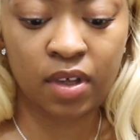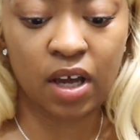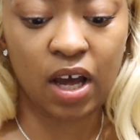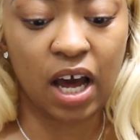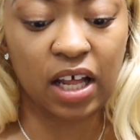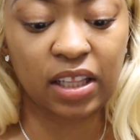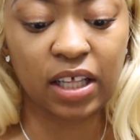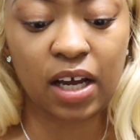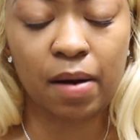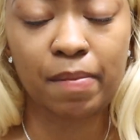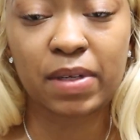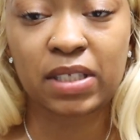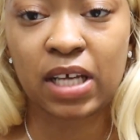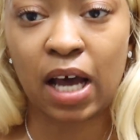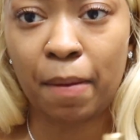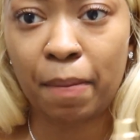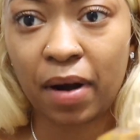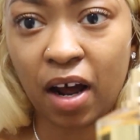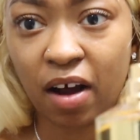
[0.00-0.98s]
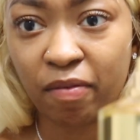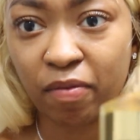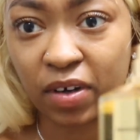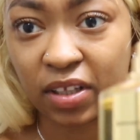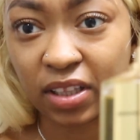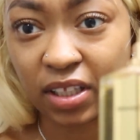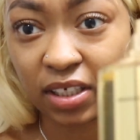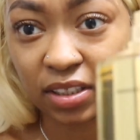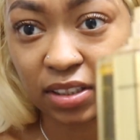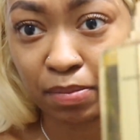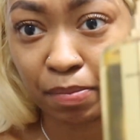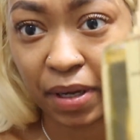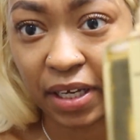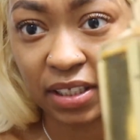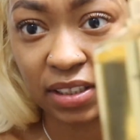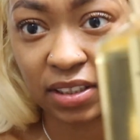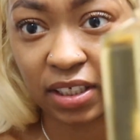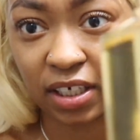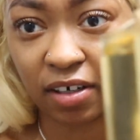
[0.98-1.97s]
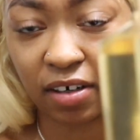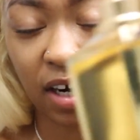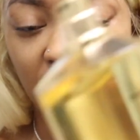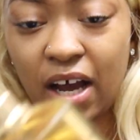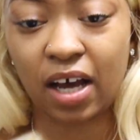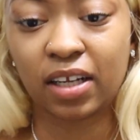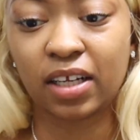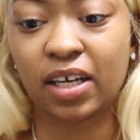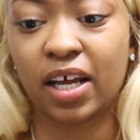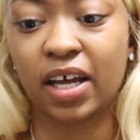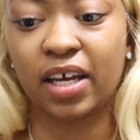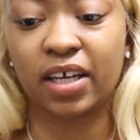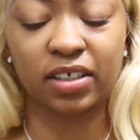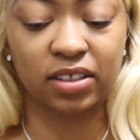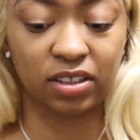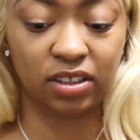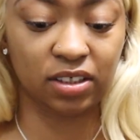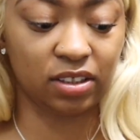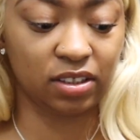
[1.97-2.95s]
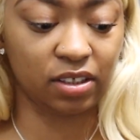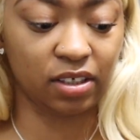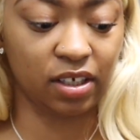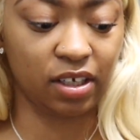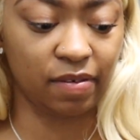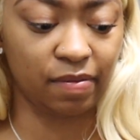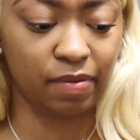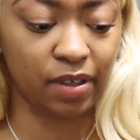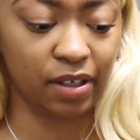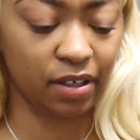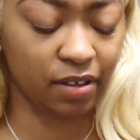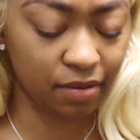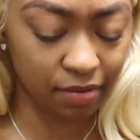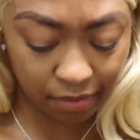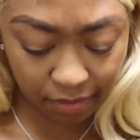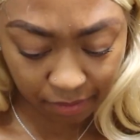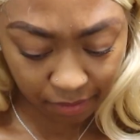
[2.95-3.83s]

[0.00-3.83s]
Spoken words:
I think I'm going to top it off with this Mancera Holidays just to give it